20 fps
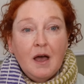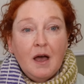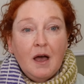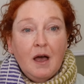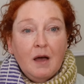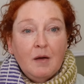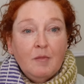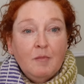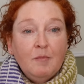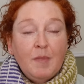
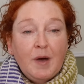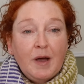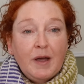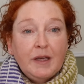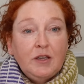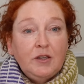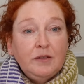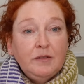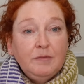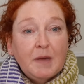
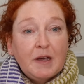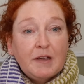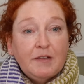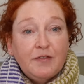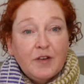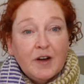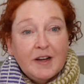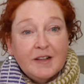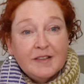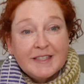My
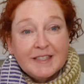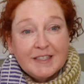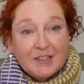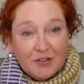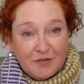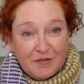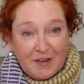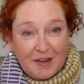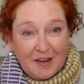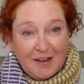friend
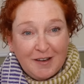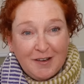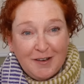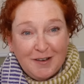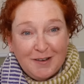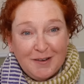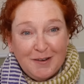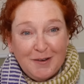Sylvia,